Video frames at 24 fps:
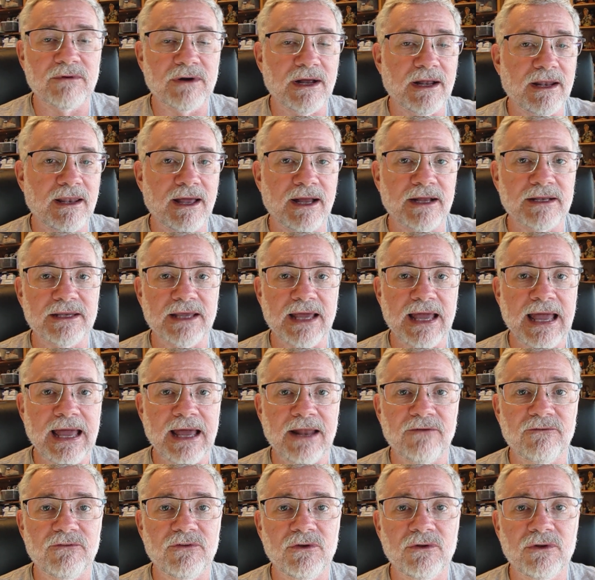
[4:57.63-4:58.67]
I like to add
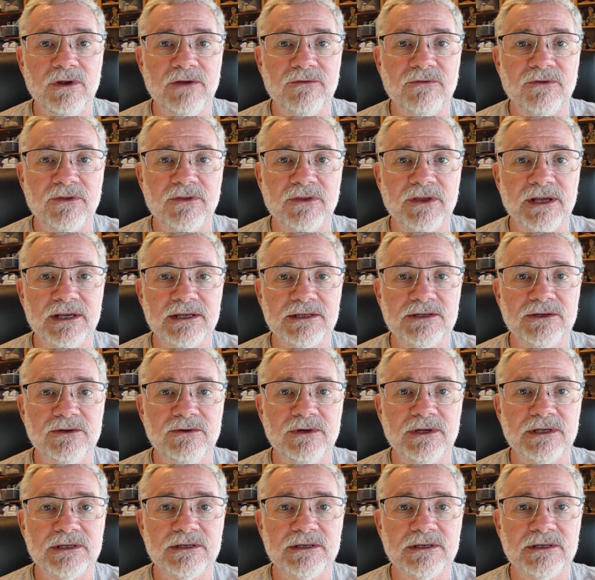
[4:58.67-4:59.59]
a few different things to it.